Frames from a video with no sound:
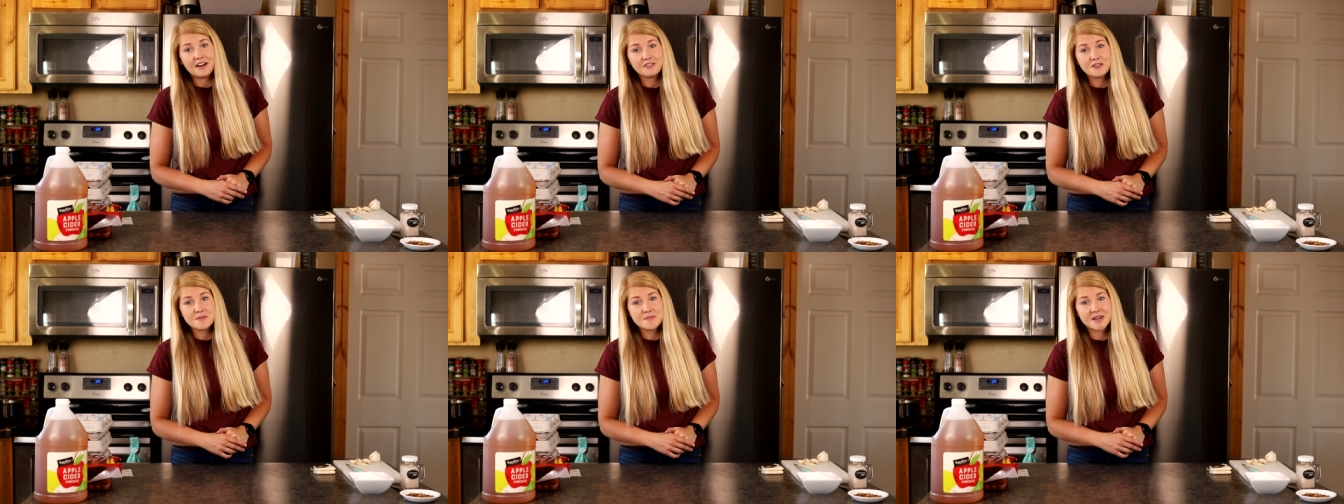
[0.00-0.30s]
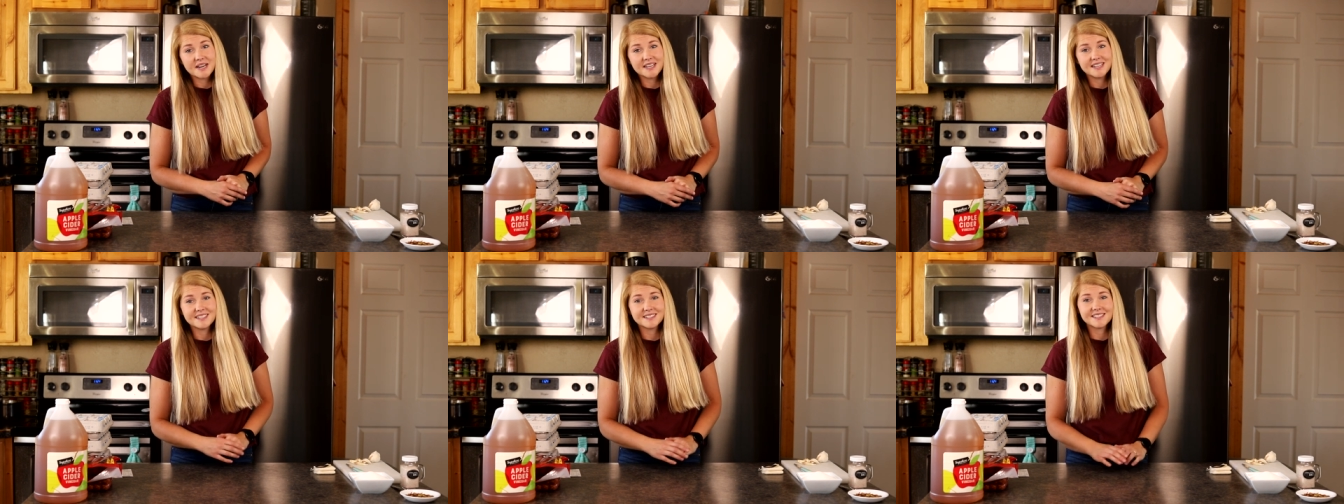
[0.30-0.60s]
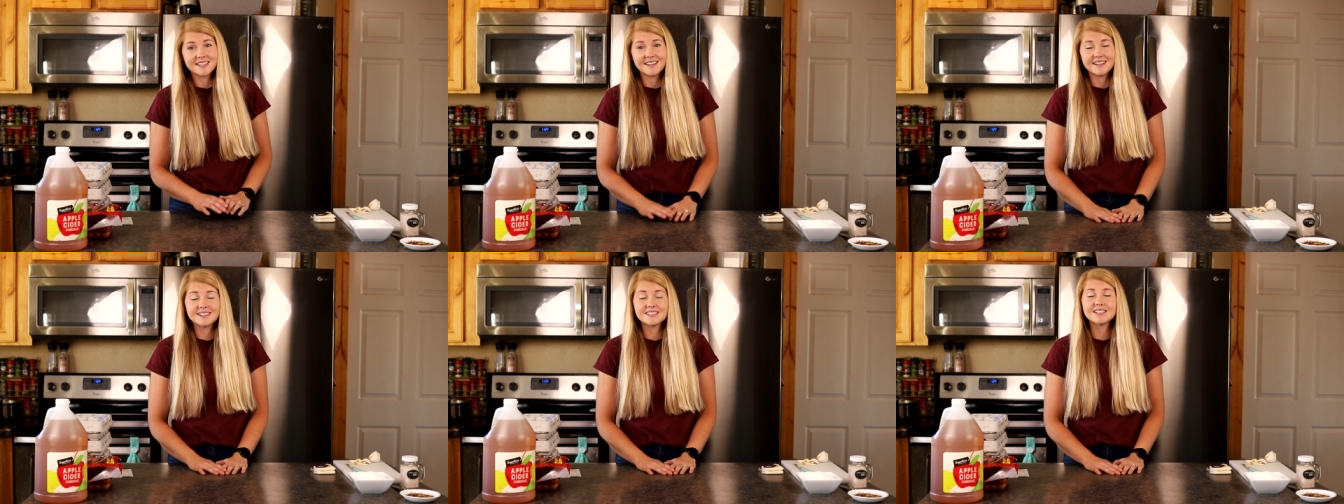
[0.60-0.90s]
however many it
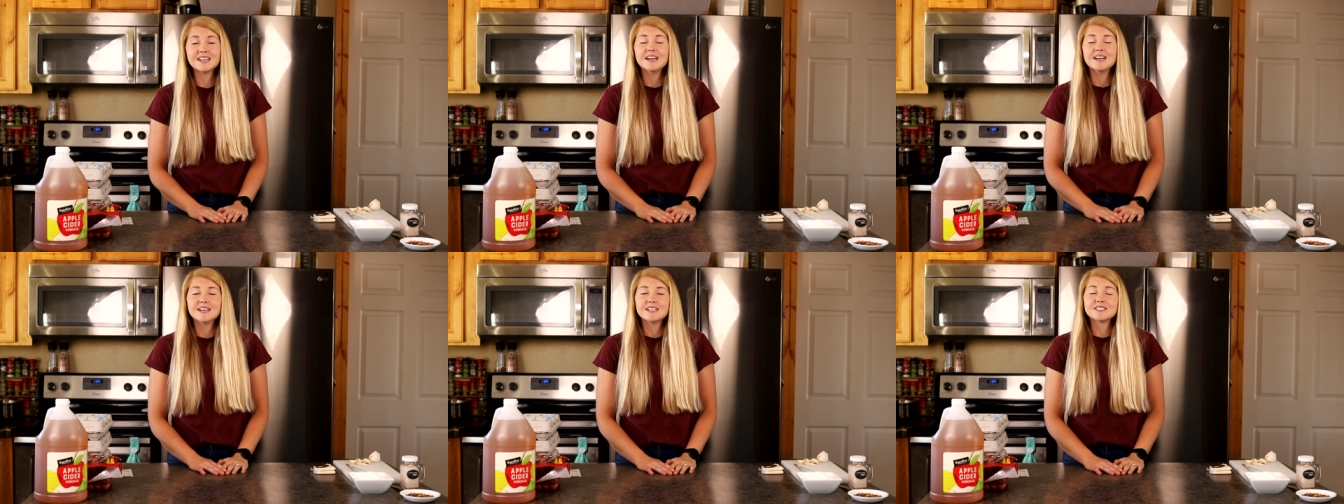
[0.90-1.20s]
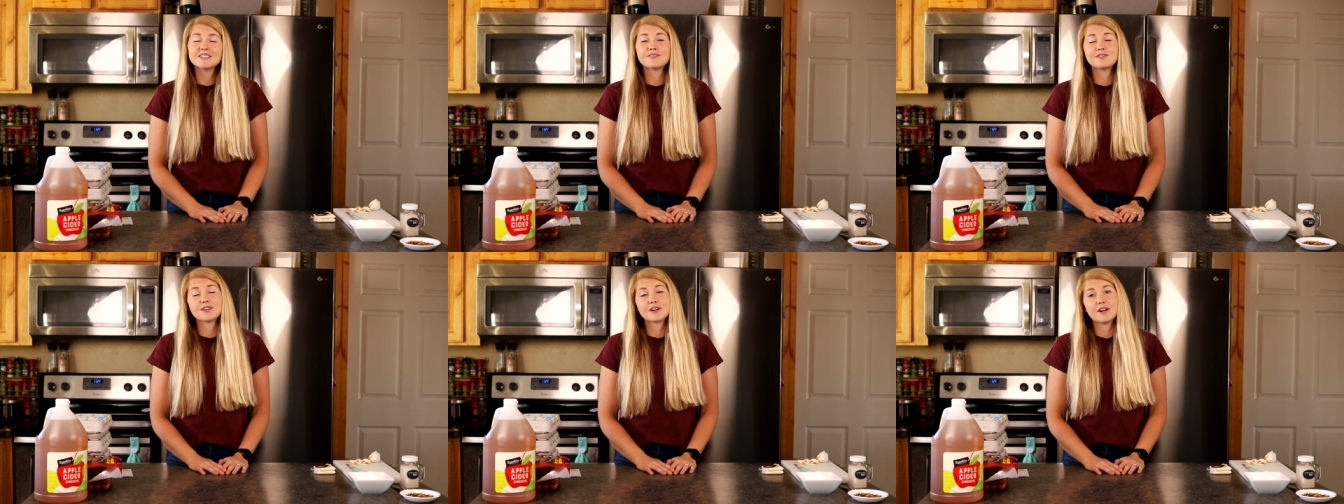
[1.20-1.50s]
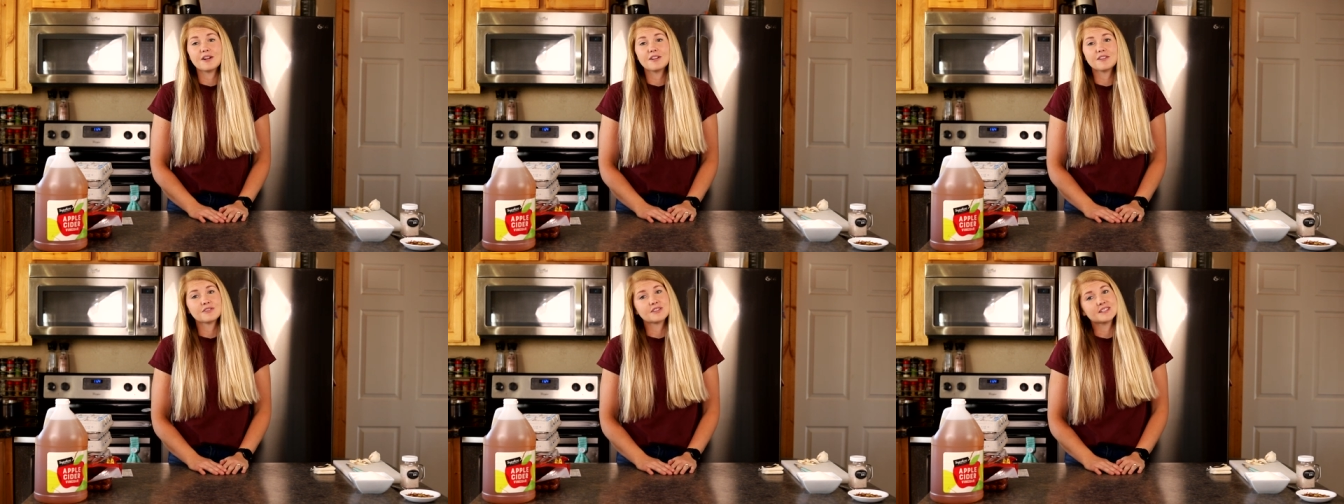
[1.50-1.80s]
takes to fit
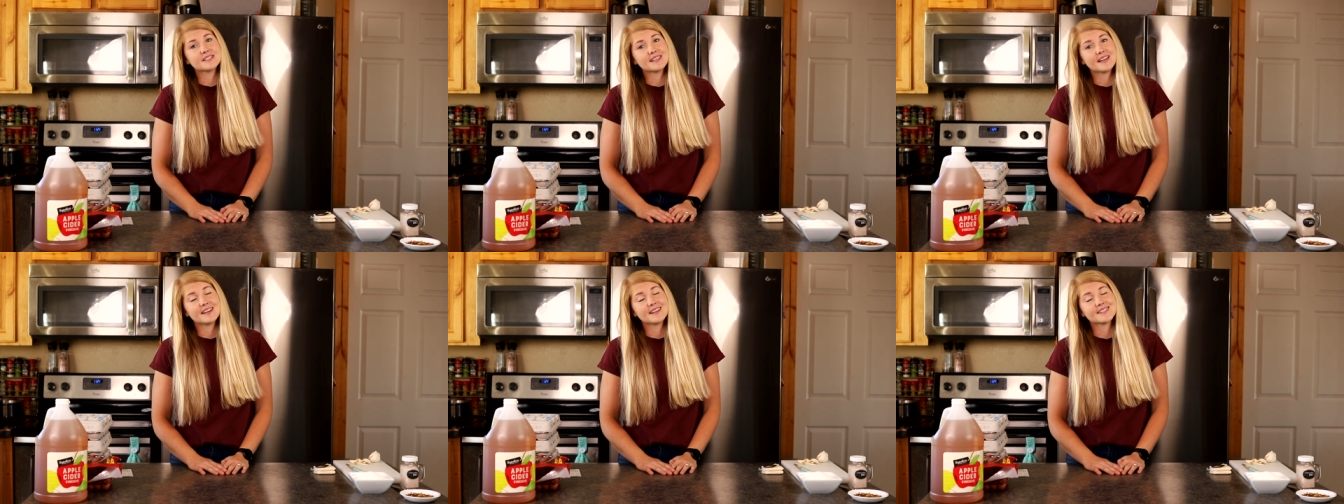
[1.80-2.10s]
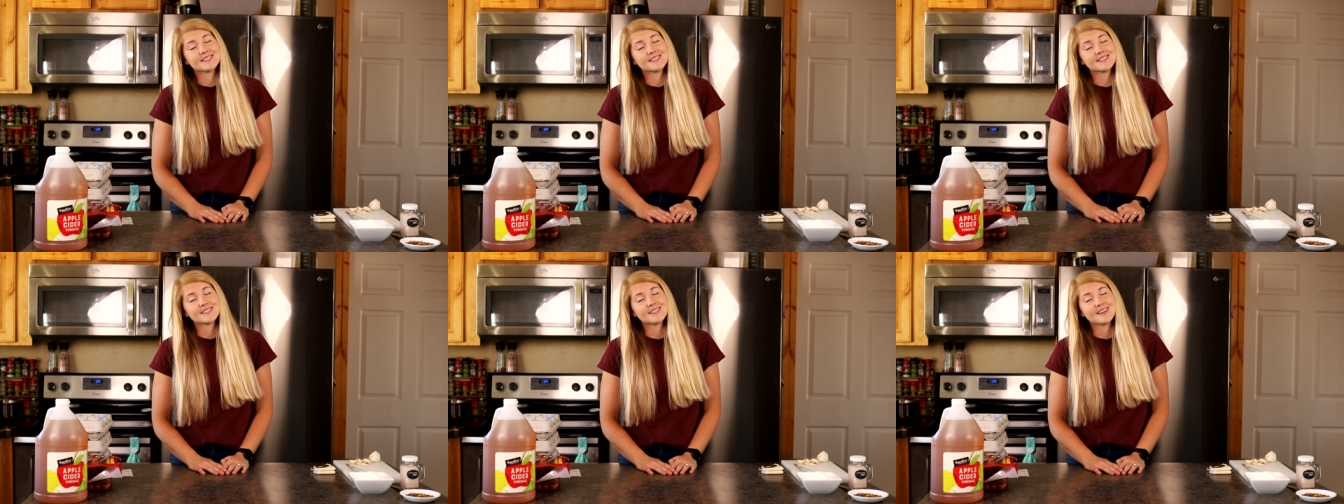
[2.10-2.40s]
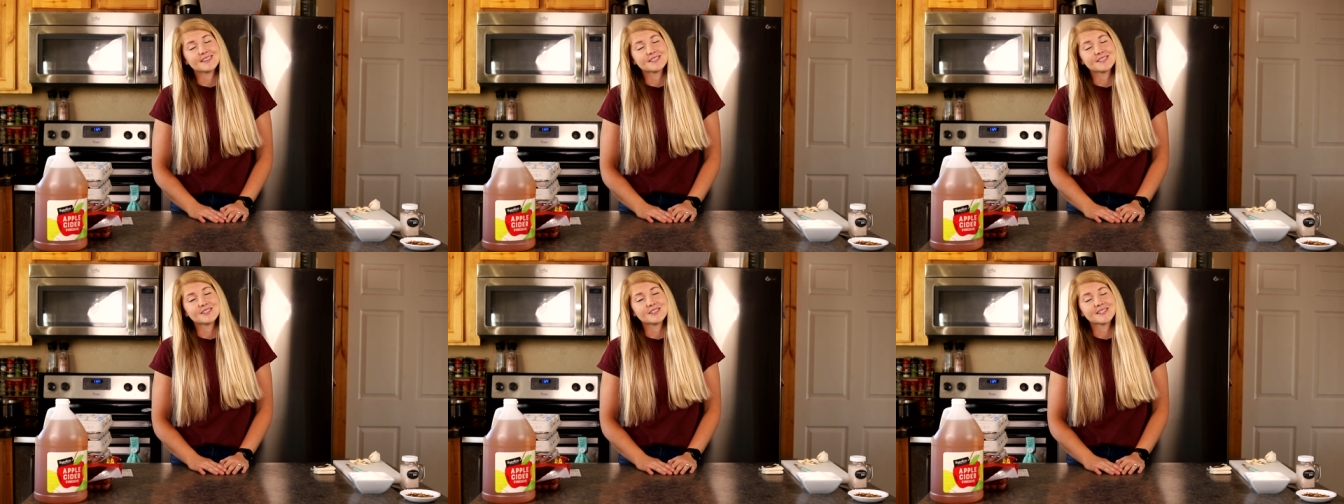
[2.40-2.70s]
all of these eggs and
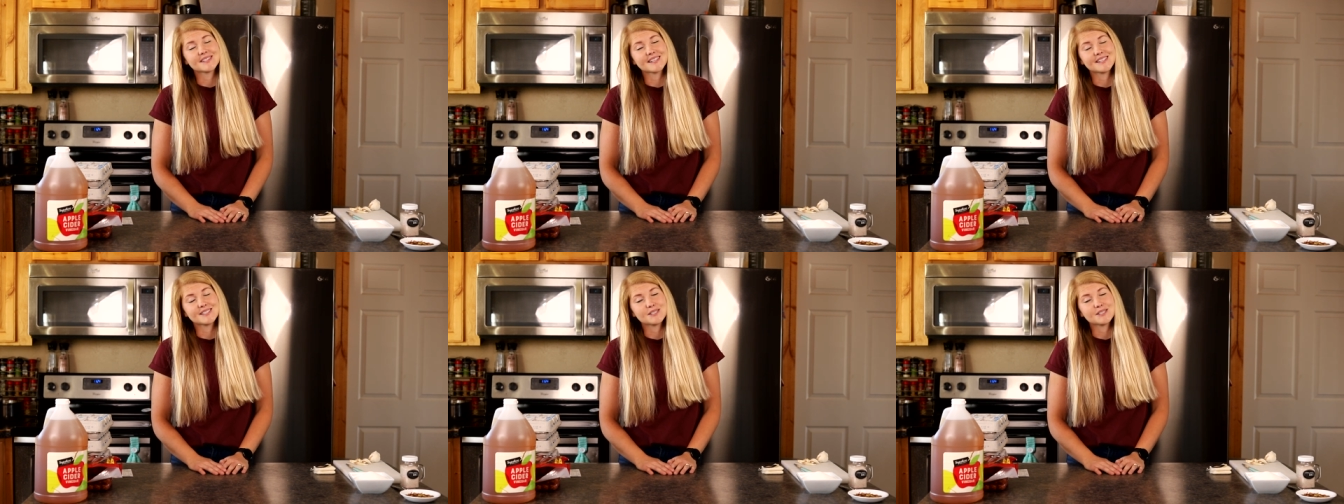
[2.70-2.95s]
sausages